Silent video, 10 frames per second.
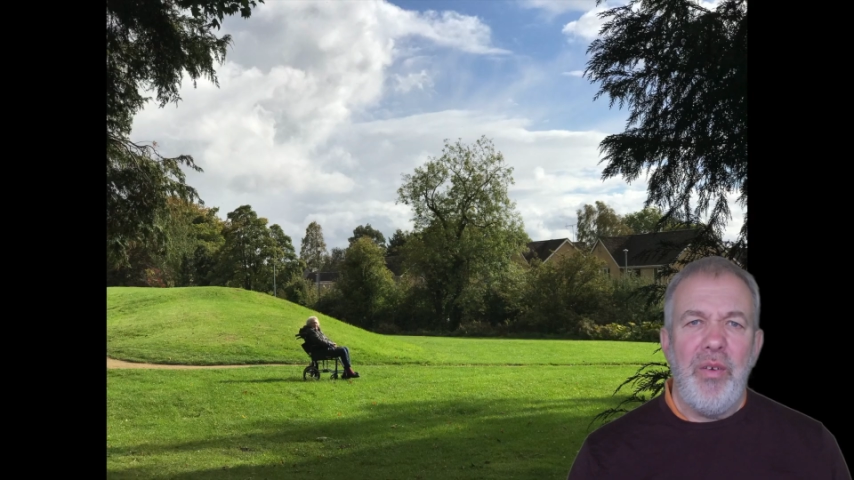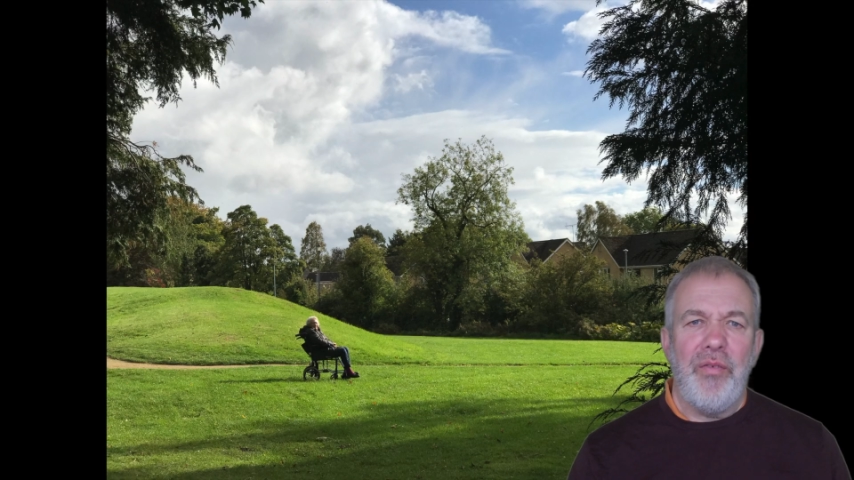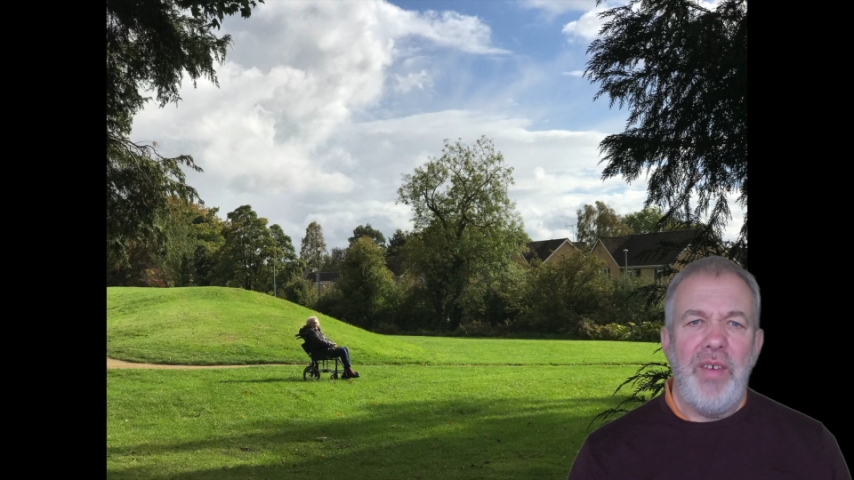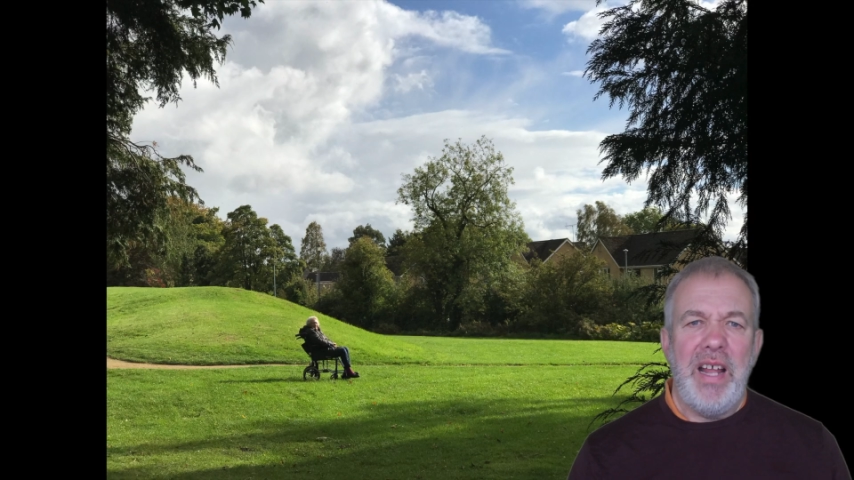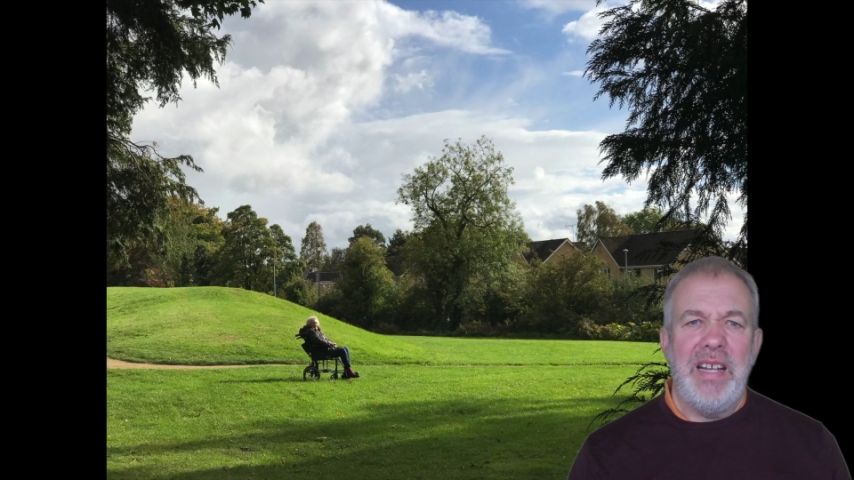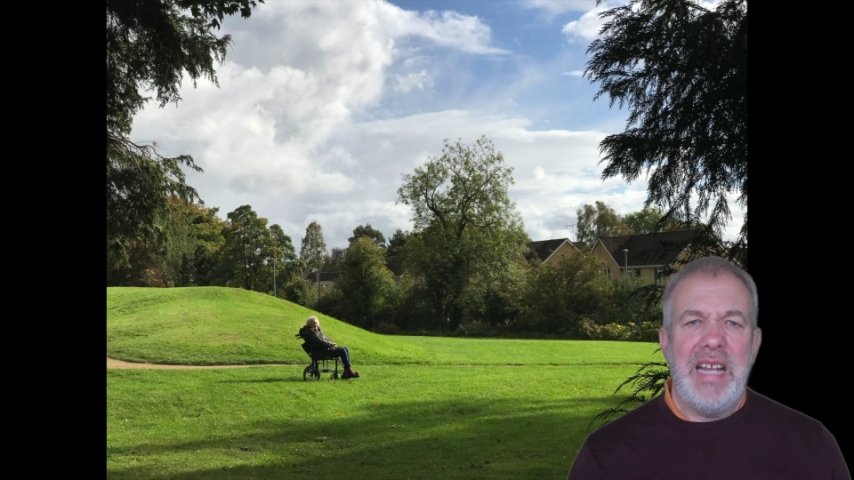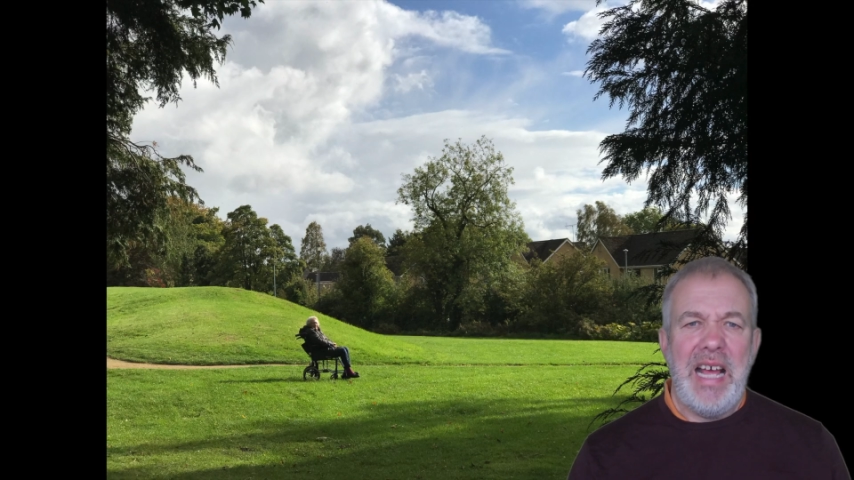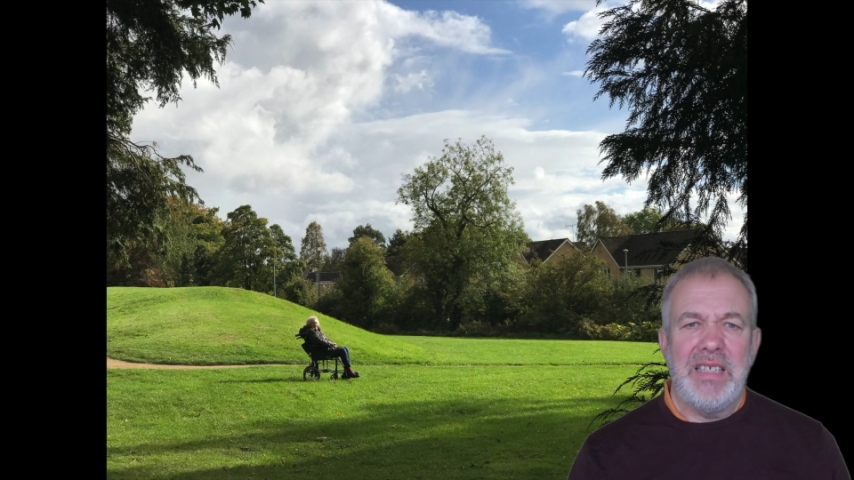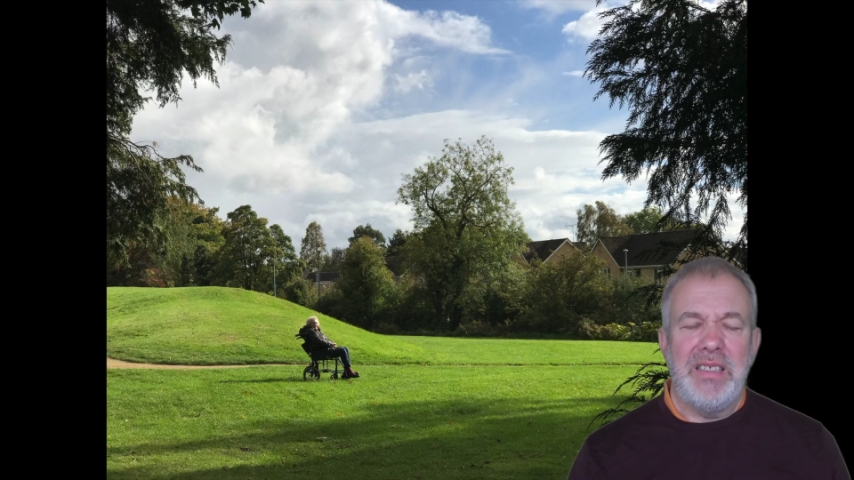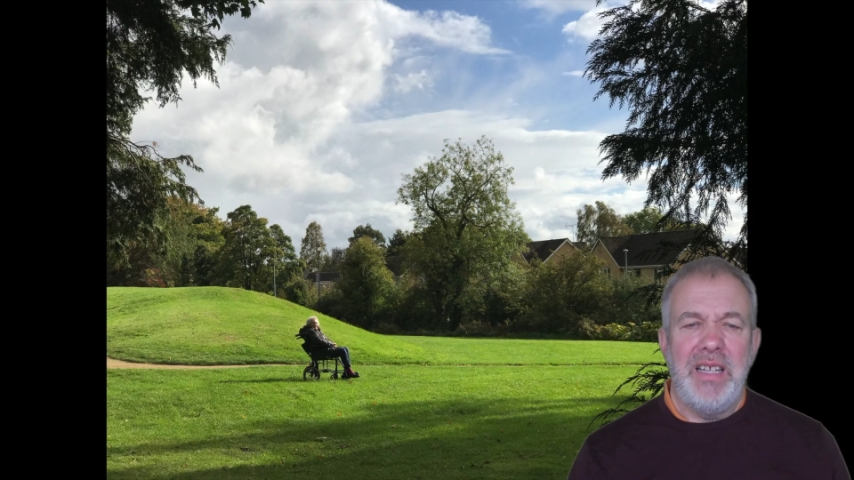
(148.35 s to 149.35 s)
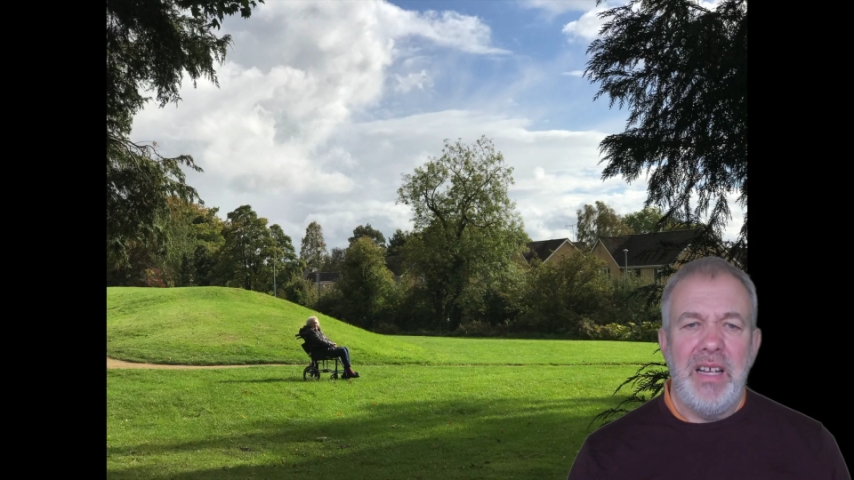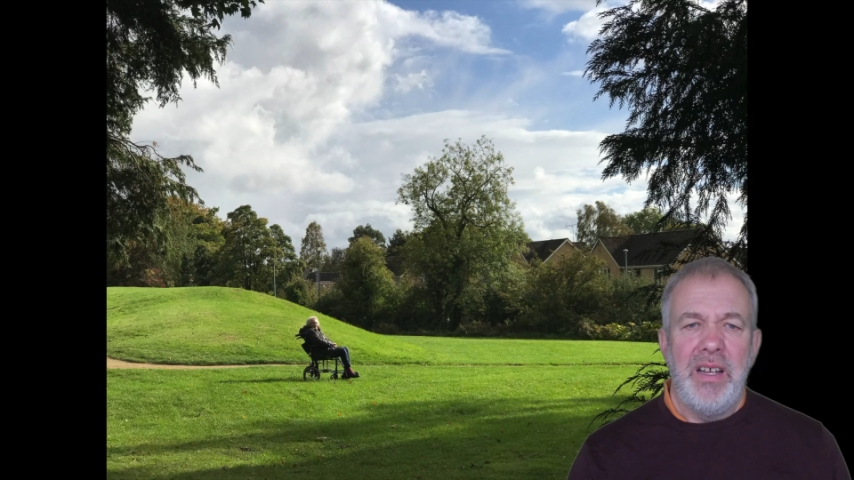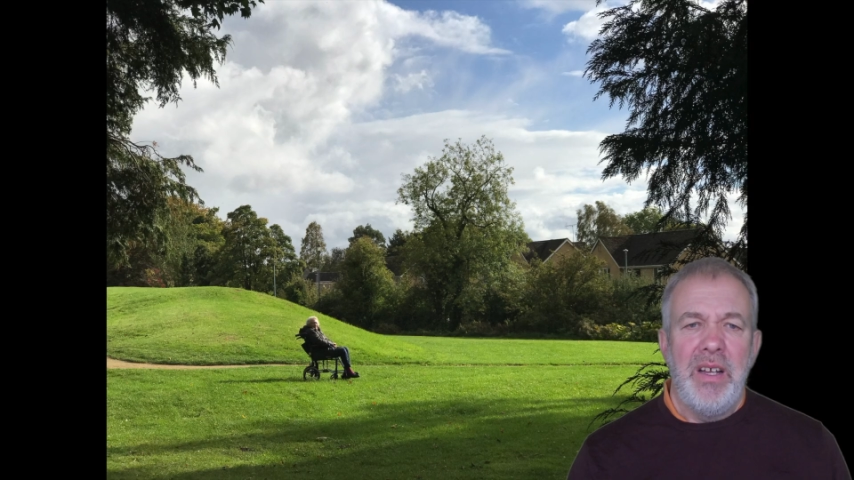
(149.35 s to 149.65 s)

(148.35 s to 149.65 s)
fantastic?